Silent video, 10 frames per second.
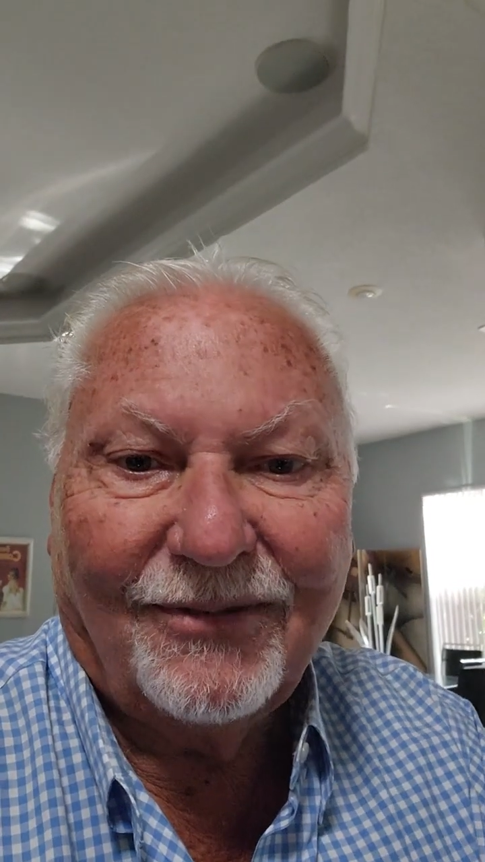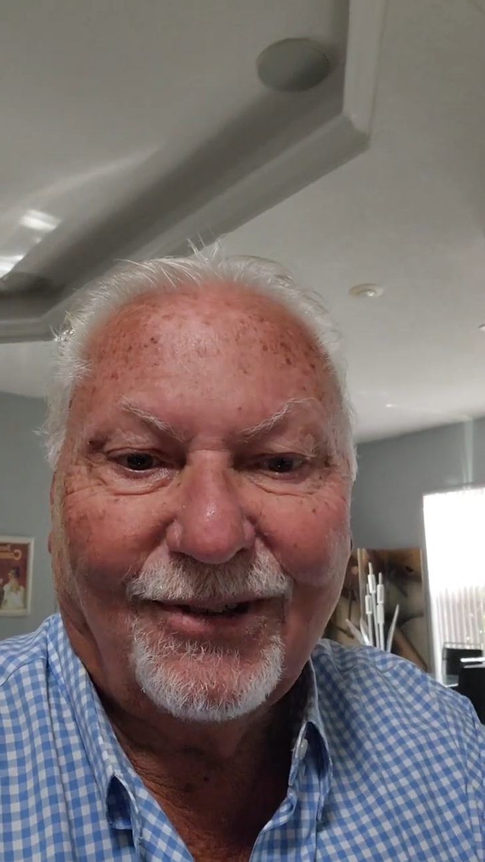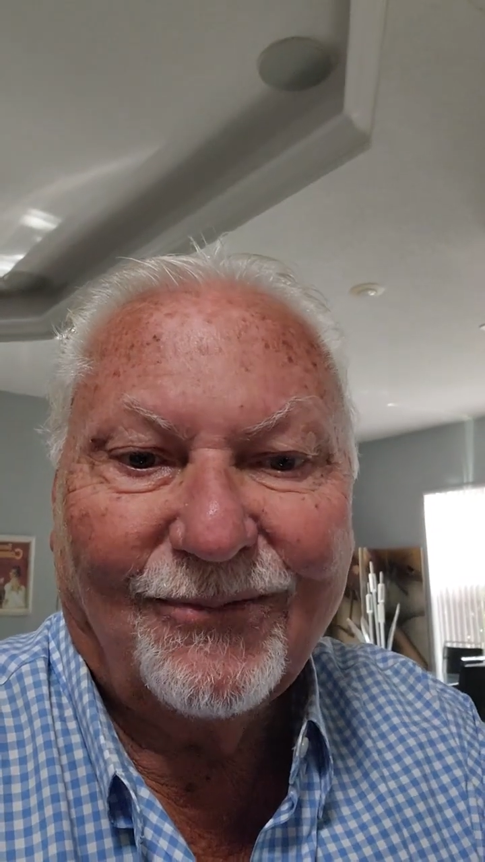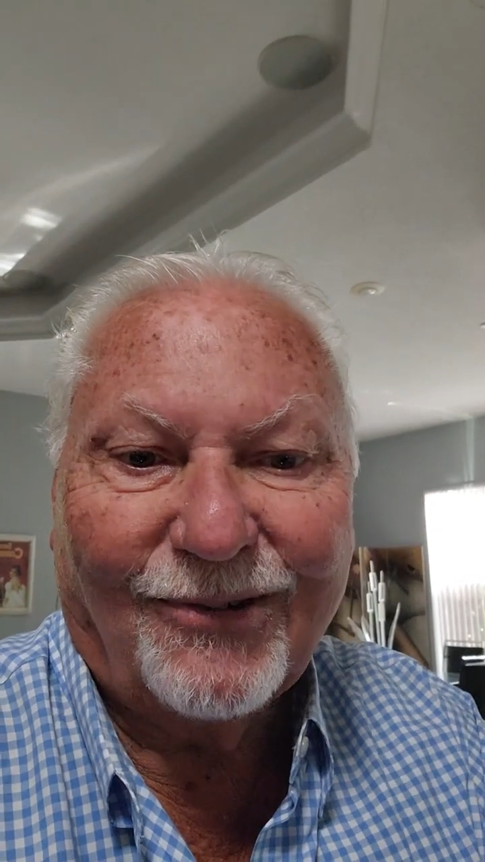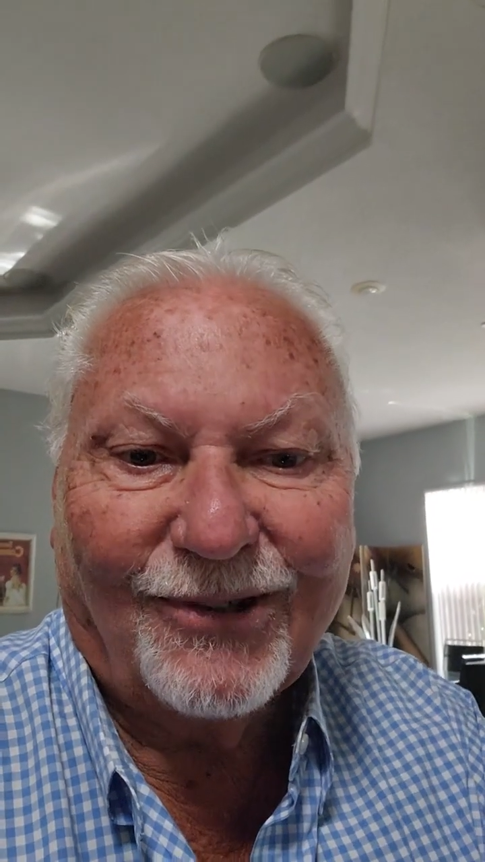
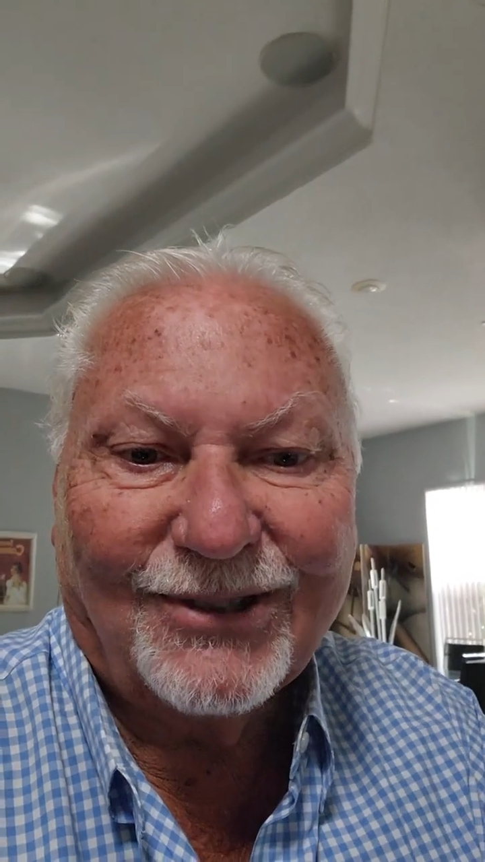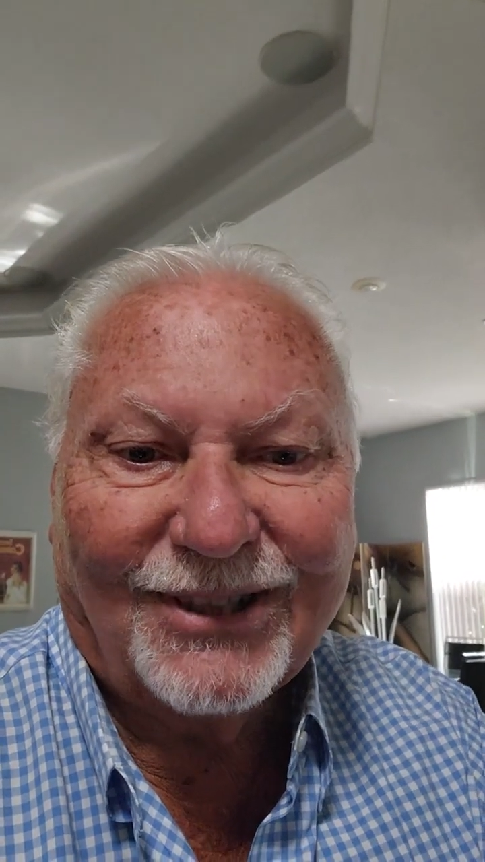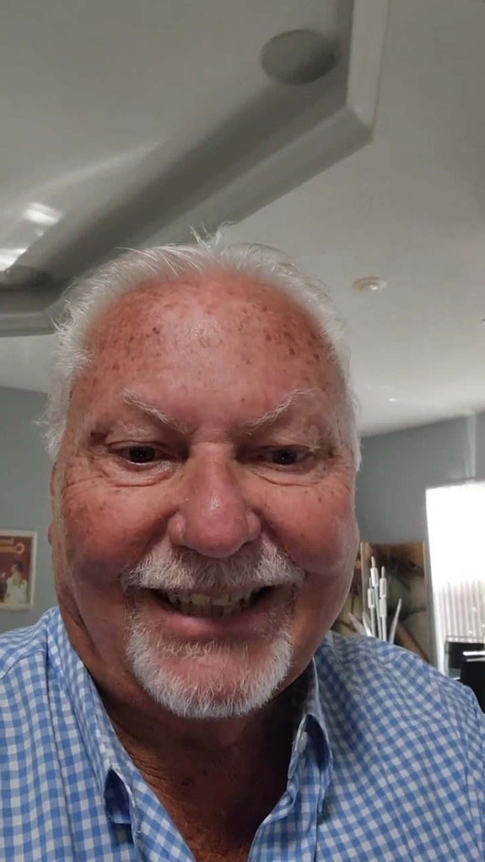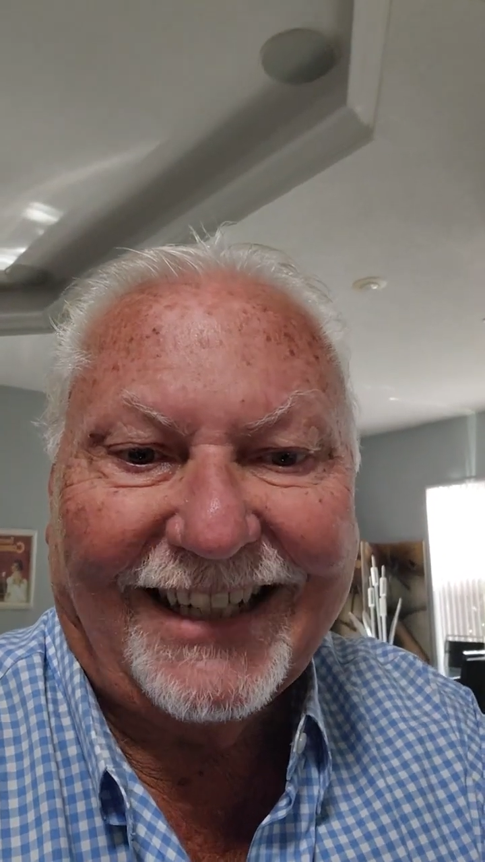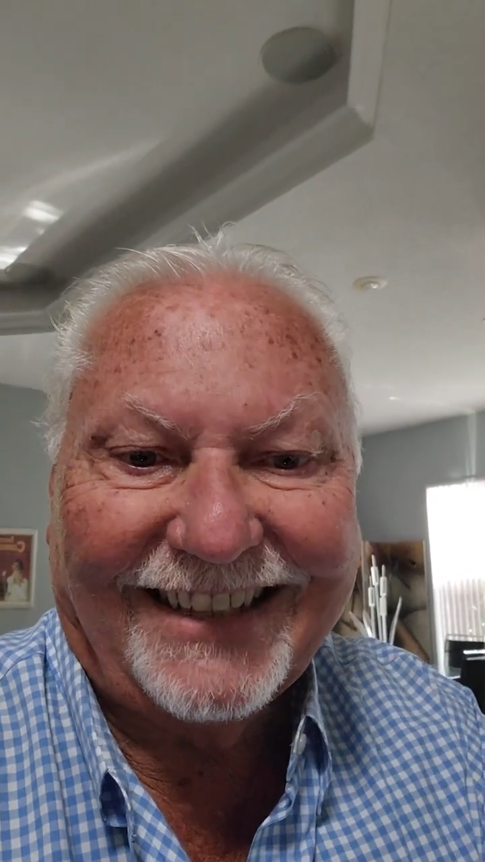Look for
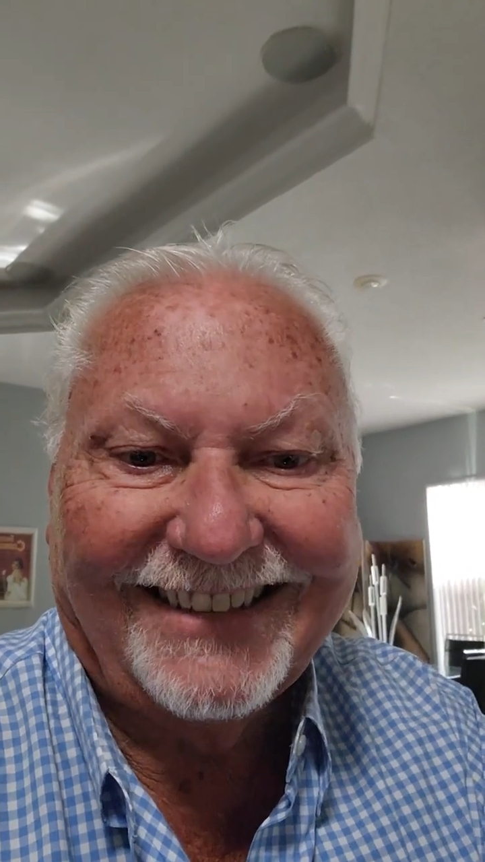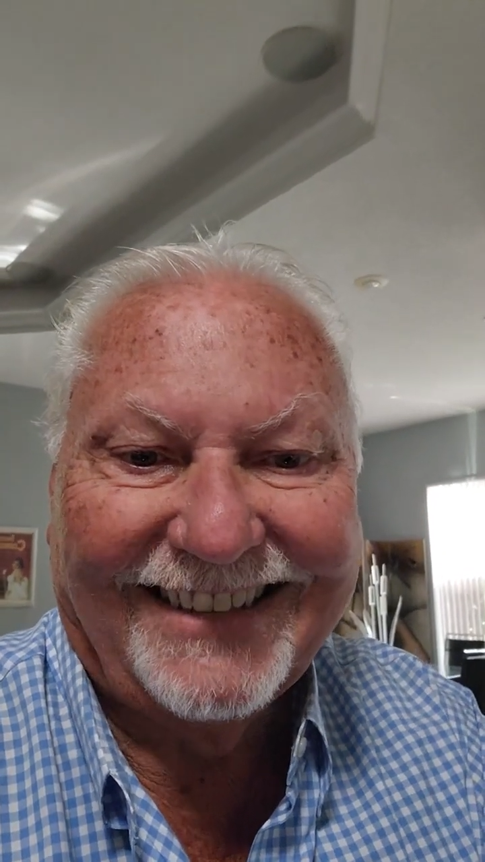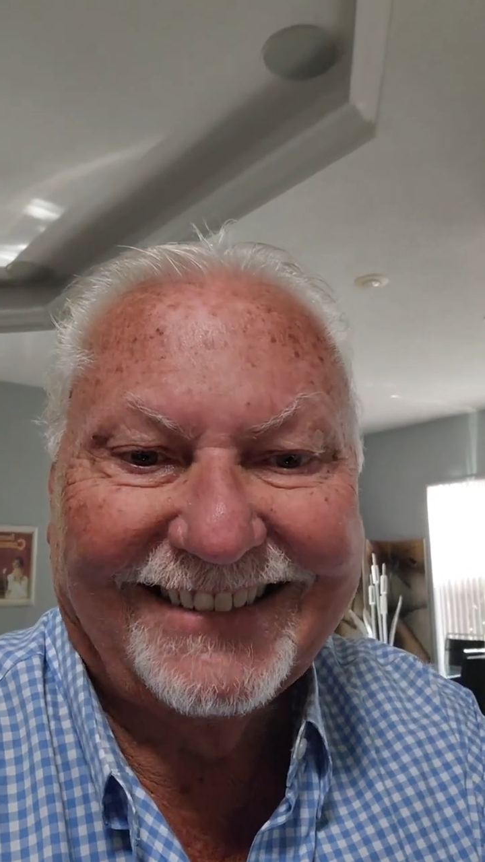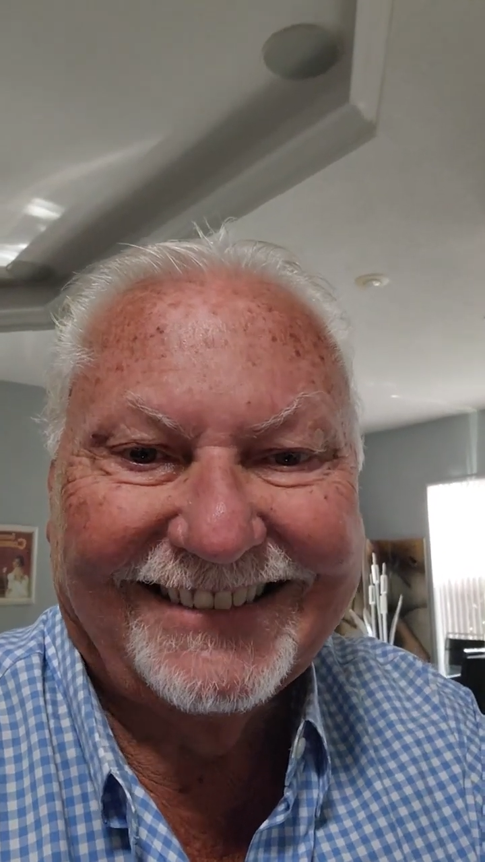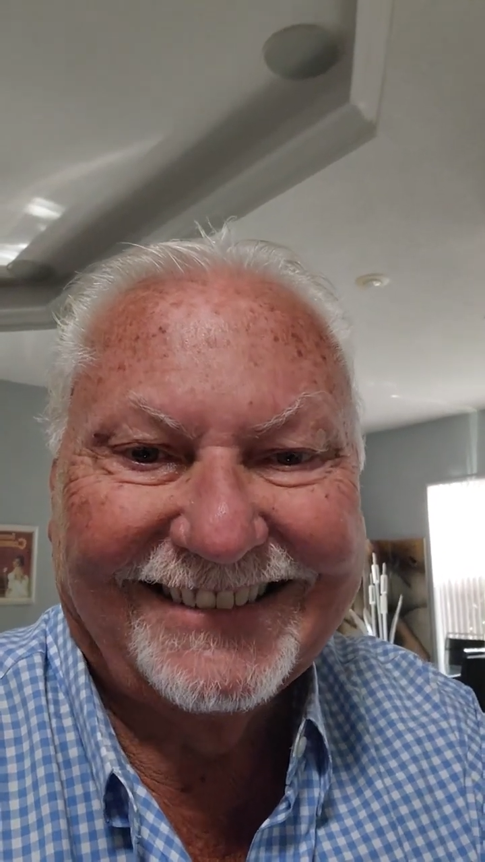us
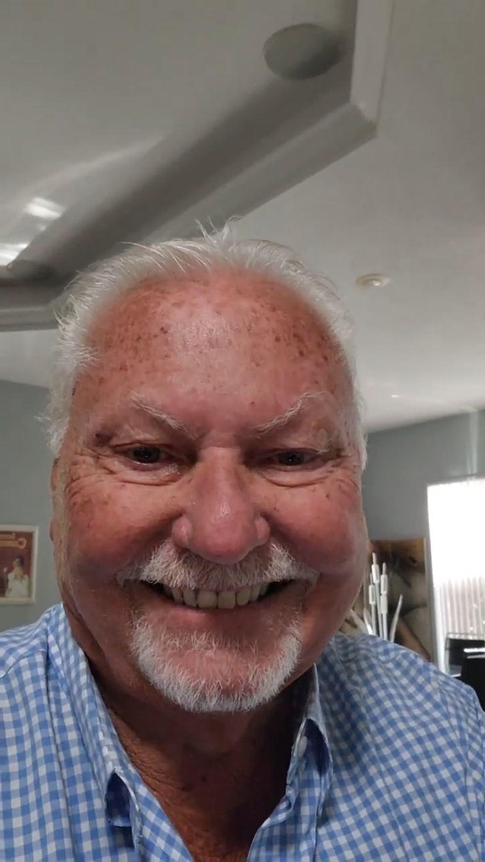again.